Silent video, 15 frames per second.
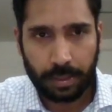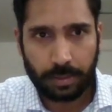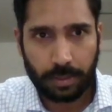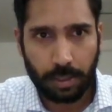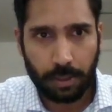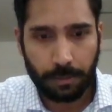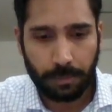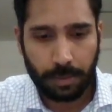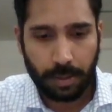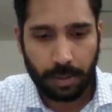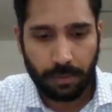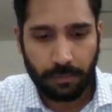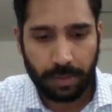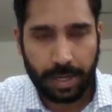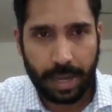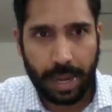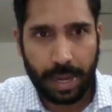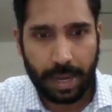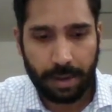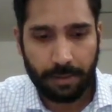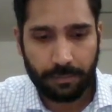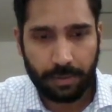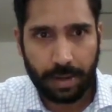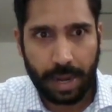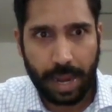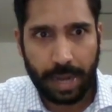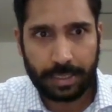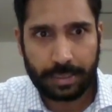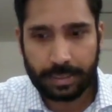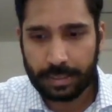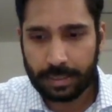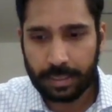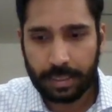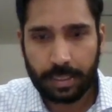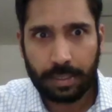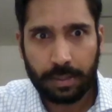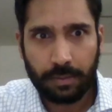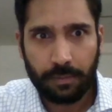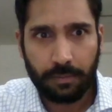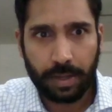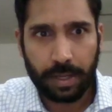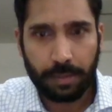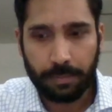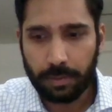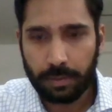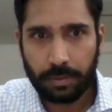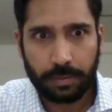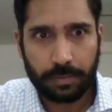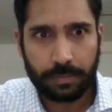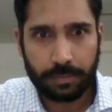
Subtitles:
So we have x variable